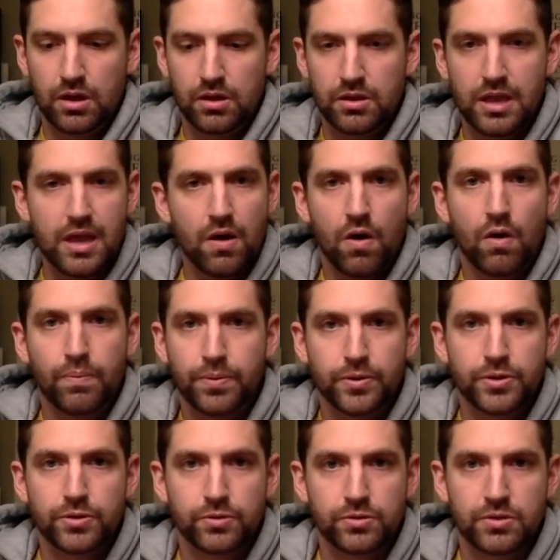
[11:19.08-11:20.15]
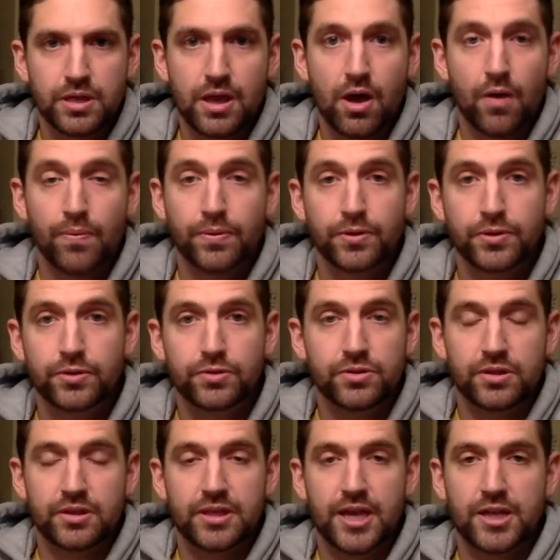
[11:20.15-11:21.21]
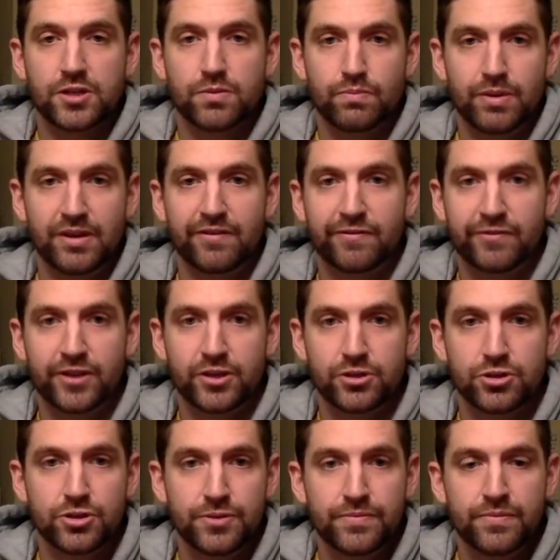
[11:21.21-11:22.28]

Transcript: they all produce. They all produce and catch big fish.